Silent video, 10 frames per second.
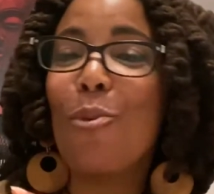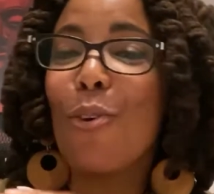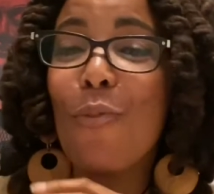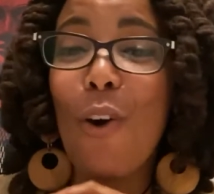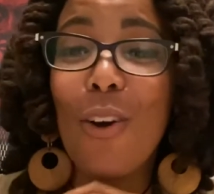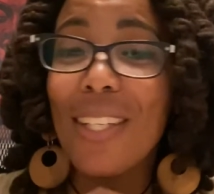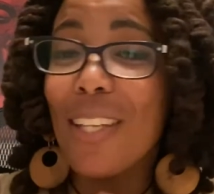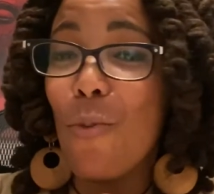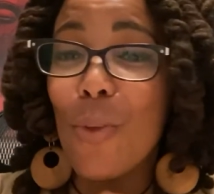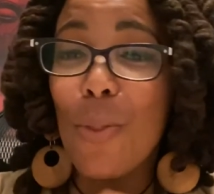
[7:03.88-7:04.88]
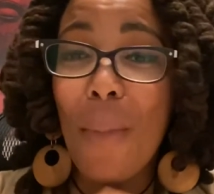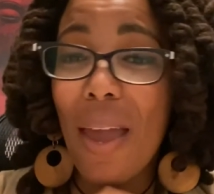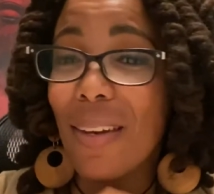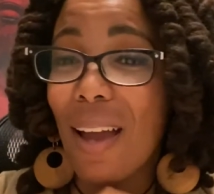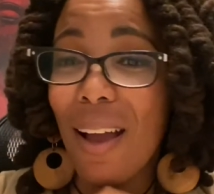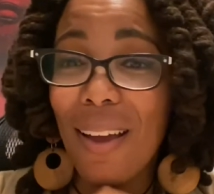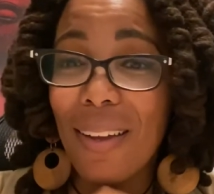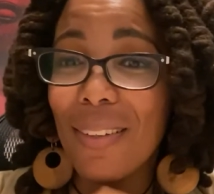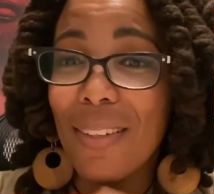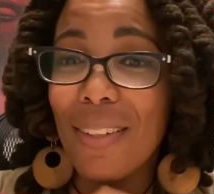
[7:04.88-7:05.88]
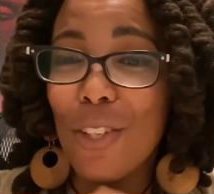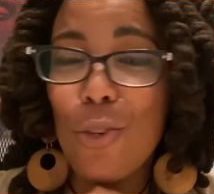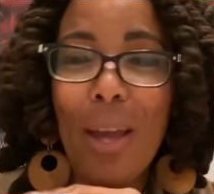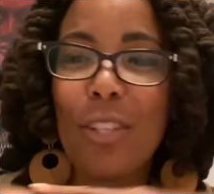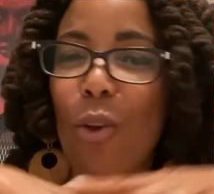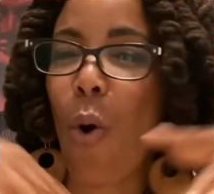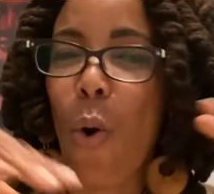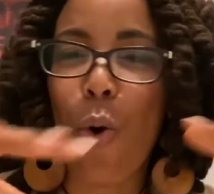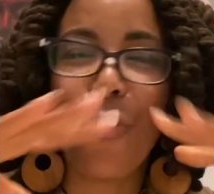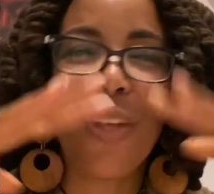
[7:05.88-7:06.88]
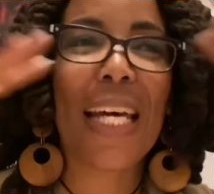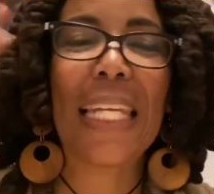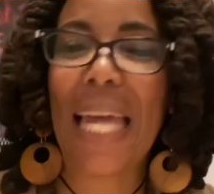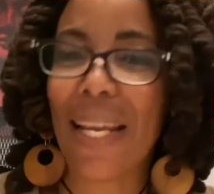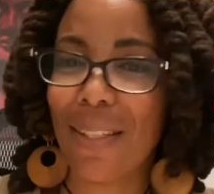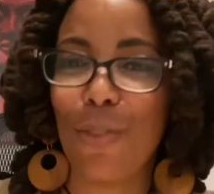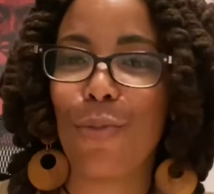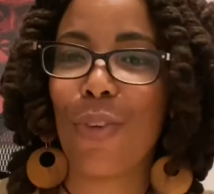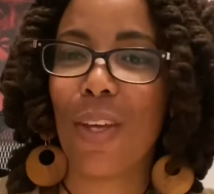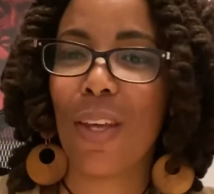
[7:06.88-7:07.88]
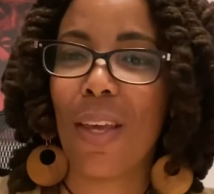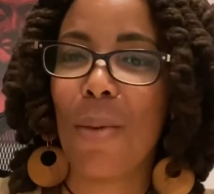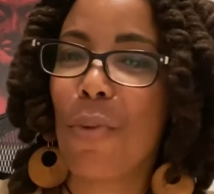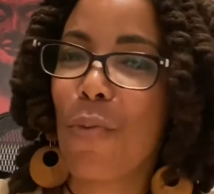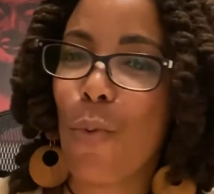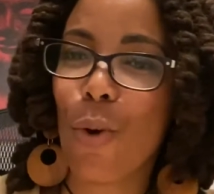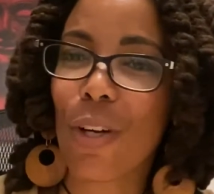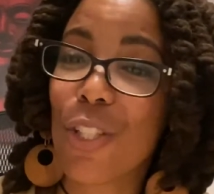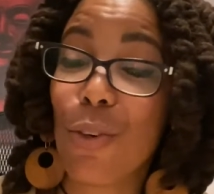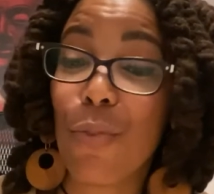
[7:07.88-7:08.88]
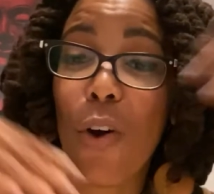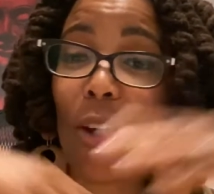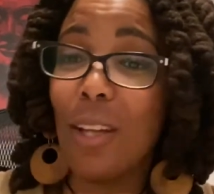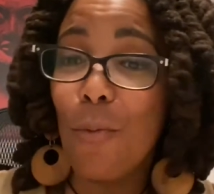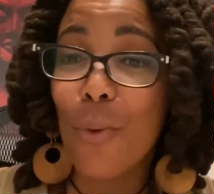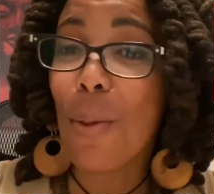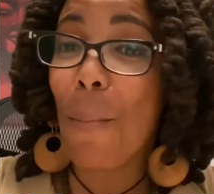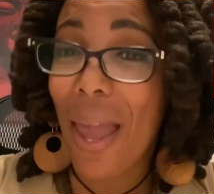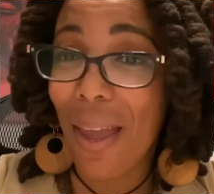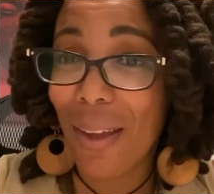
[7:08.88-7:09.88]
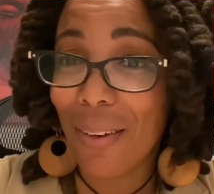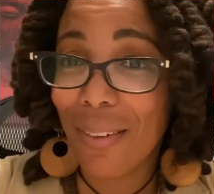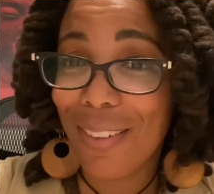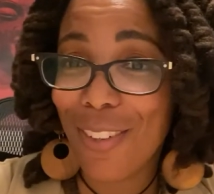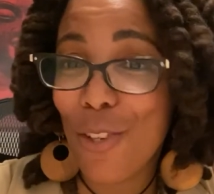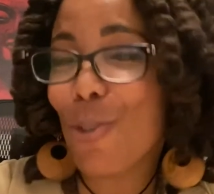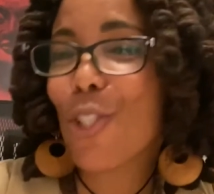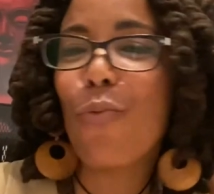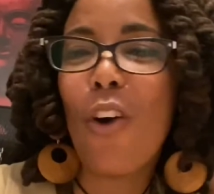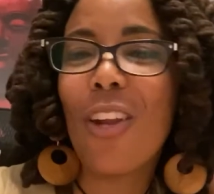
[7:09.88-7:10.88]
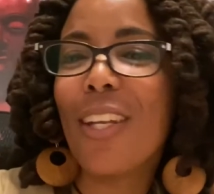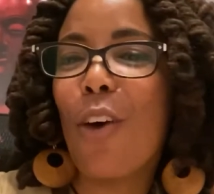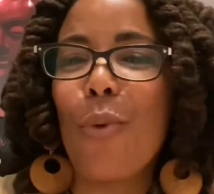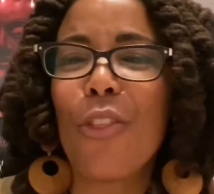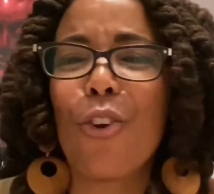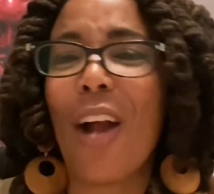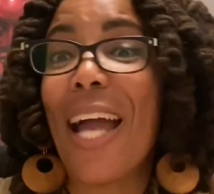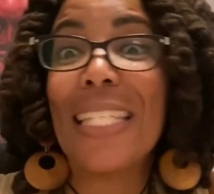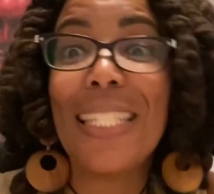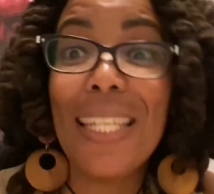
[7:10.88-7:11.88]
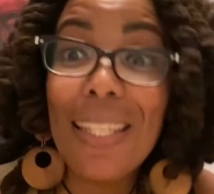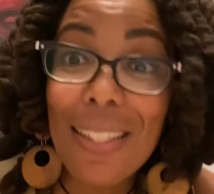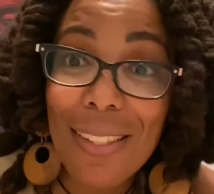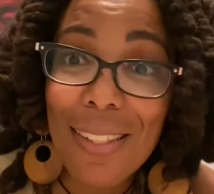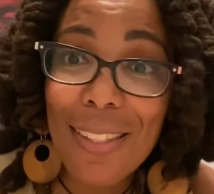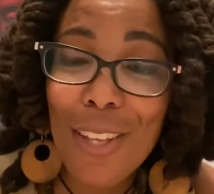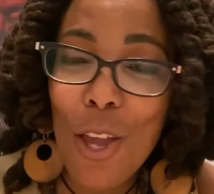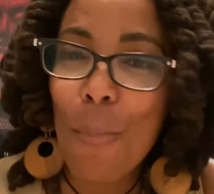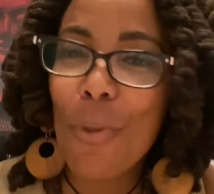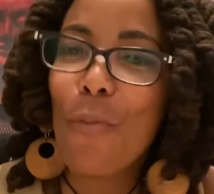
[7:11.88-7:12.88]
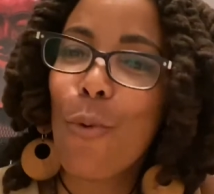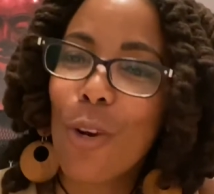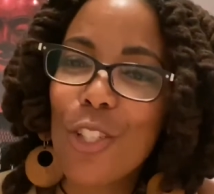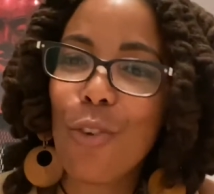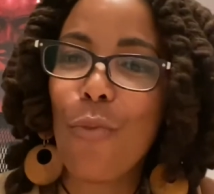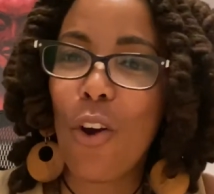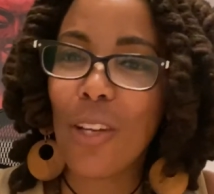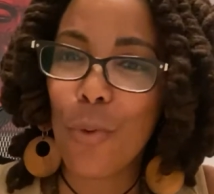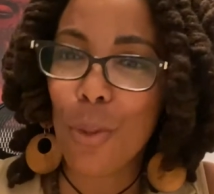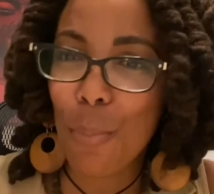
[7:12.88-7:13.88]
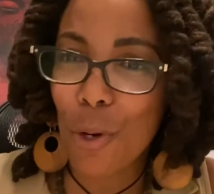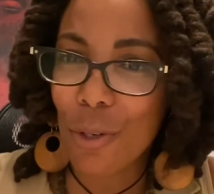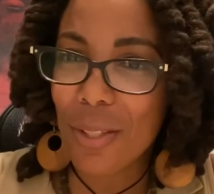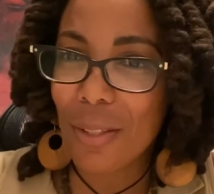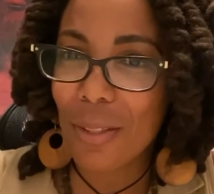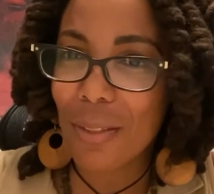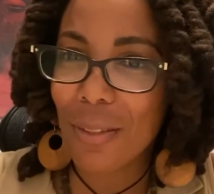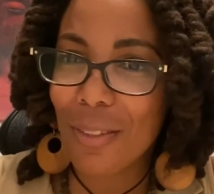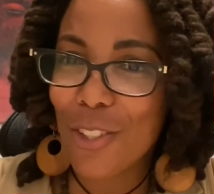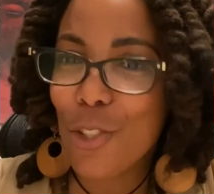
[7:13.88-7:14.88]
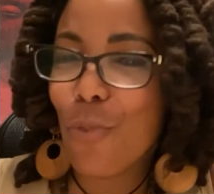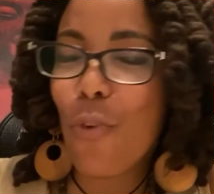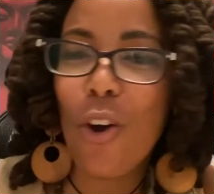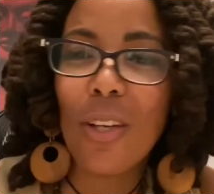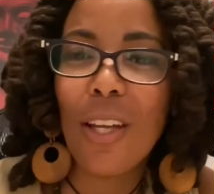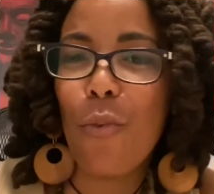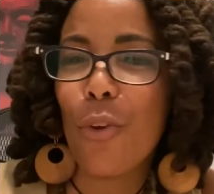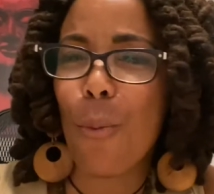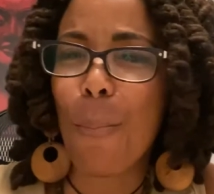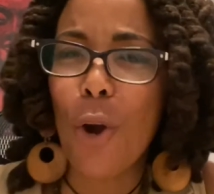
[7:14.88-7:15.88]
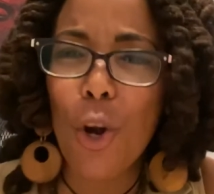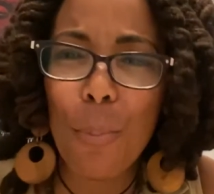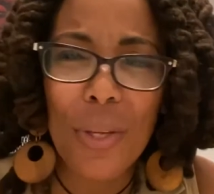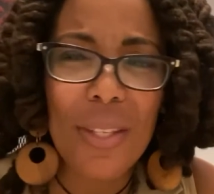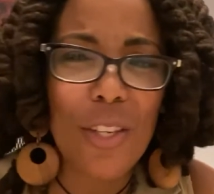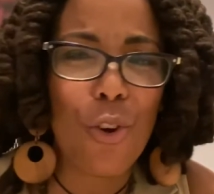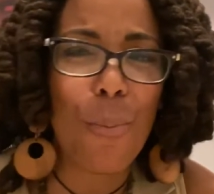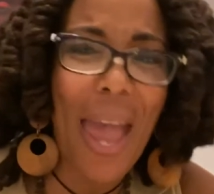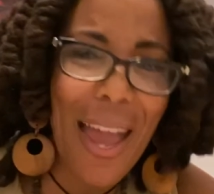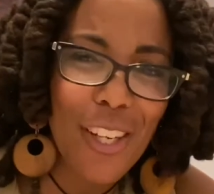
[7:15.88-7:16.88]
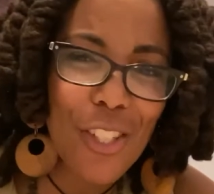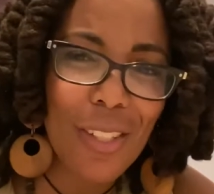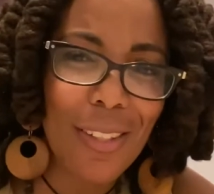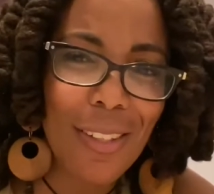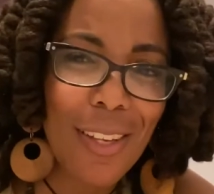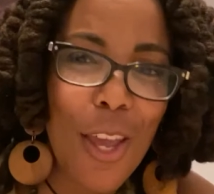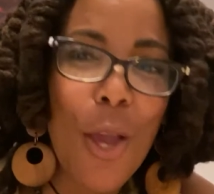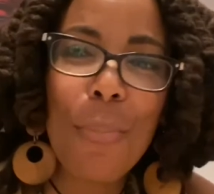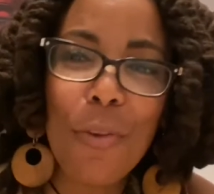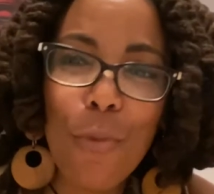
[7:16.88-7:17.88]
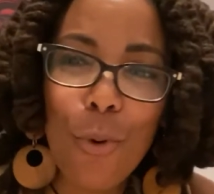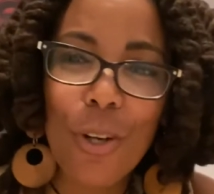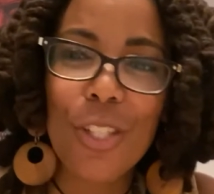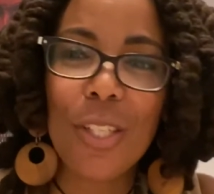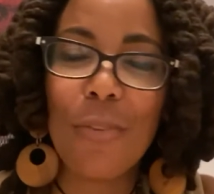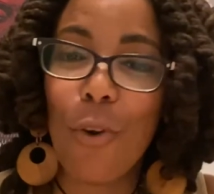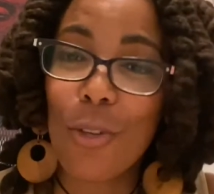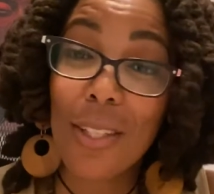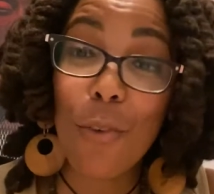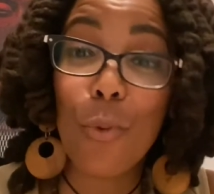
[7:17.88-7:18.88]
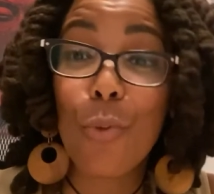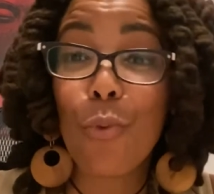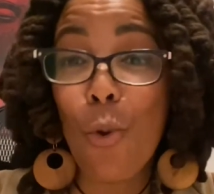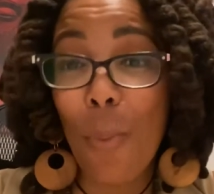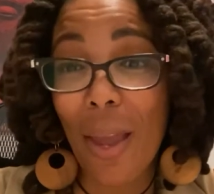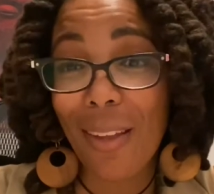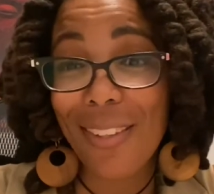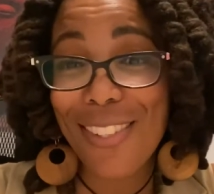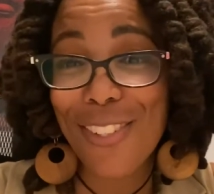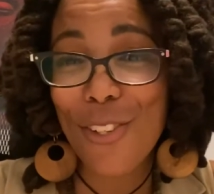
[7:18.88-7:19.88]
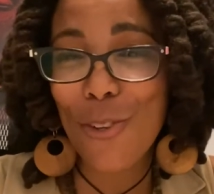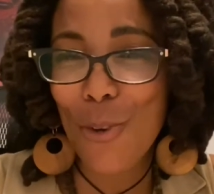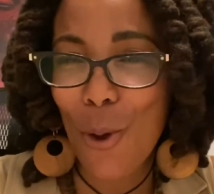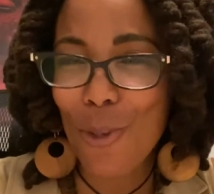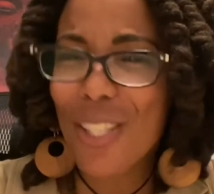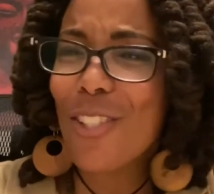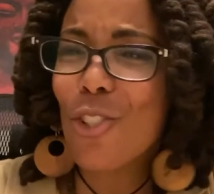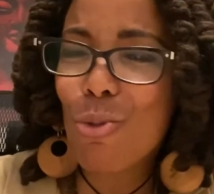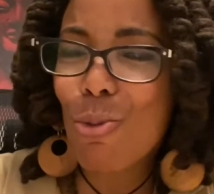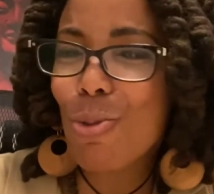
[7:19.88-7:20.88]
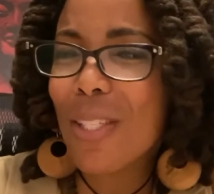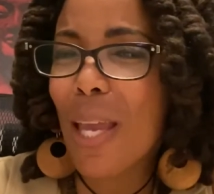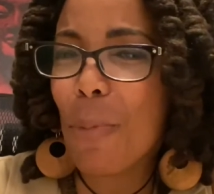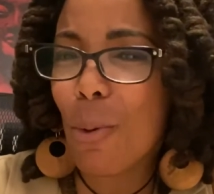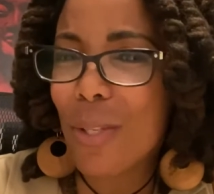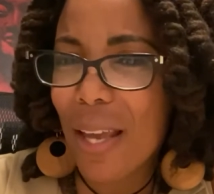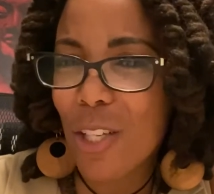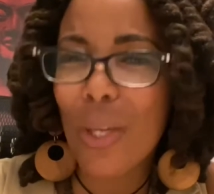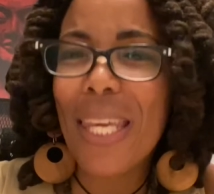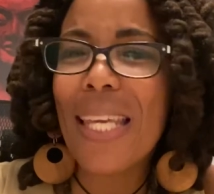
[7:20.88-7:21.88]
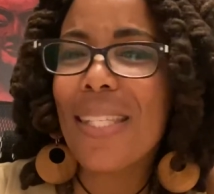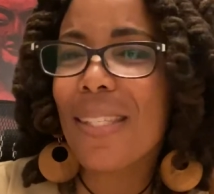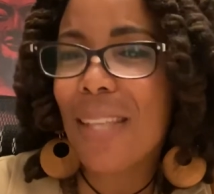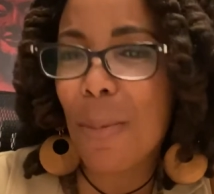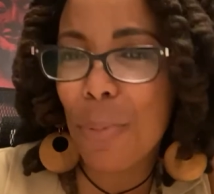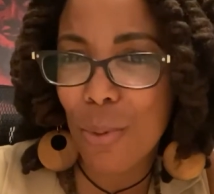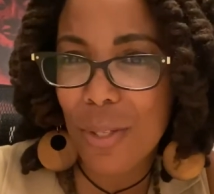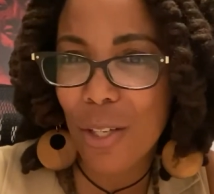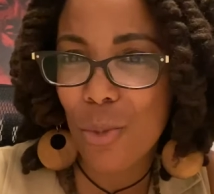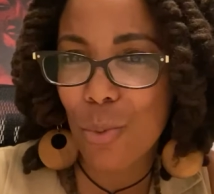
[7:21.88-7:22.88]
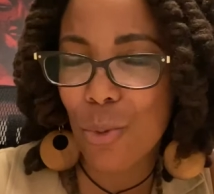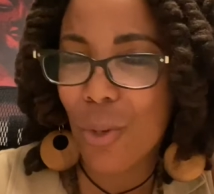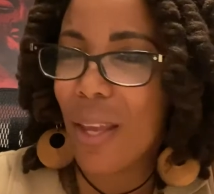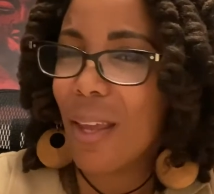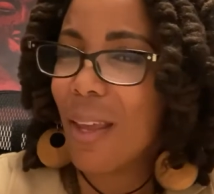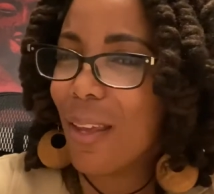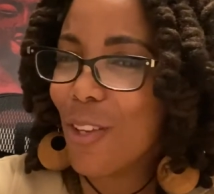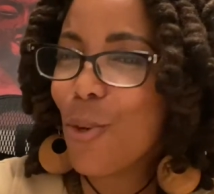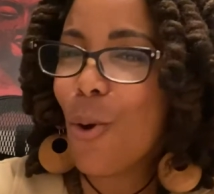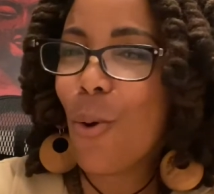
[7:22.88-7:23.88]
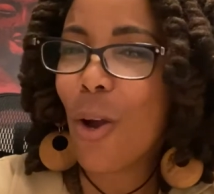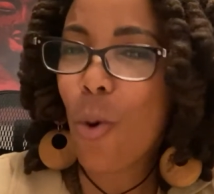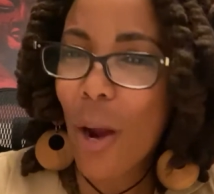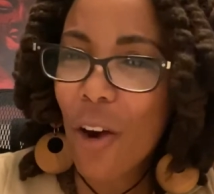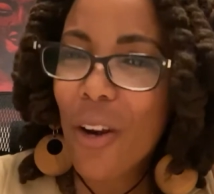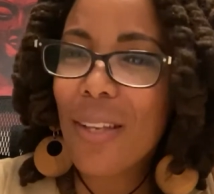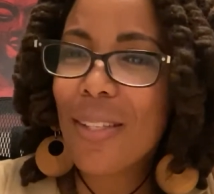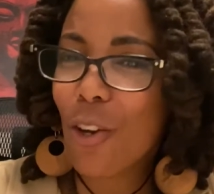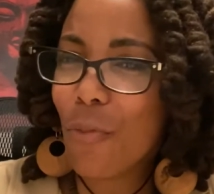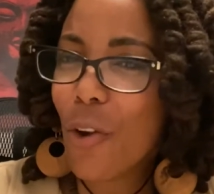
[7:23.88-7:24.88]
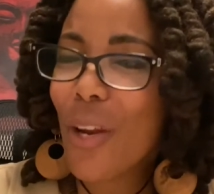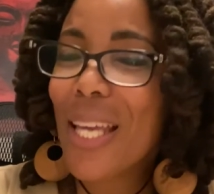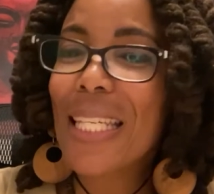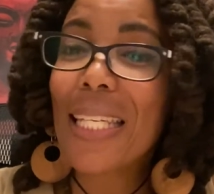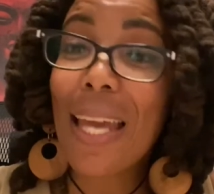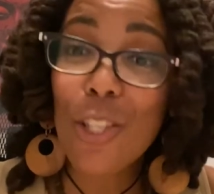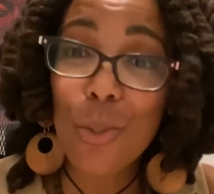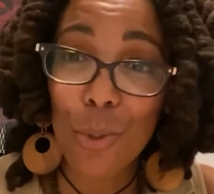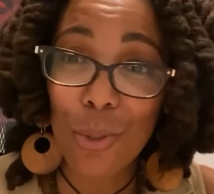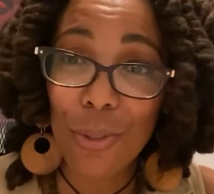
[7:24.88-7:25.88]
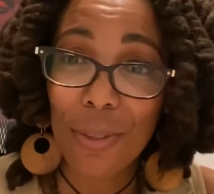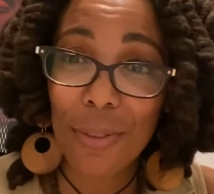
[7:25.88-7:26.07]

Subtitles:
fall in love with mankind, as a whole, the collective, before she'll fall in love with a man. She'll fall in love with her ideas before she'll fall in love with a person. She'll fall in love with her purpose and her passion before she falls in love with romance. She's a true sapiosexual. He's a sapiosexual. Aquarians, they're very intellectual.